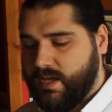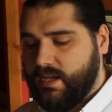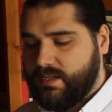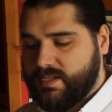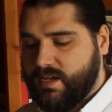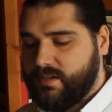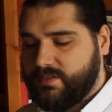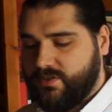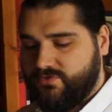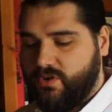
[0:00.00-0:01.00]
decided
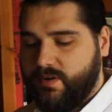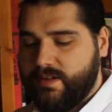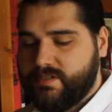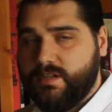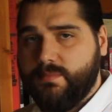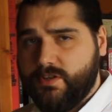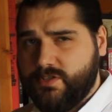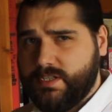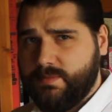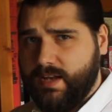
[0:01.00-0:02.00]
to draw out an
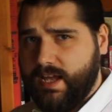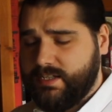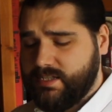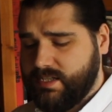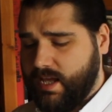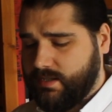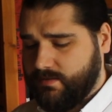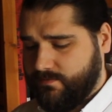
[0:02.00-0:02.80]
emergency plan instead.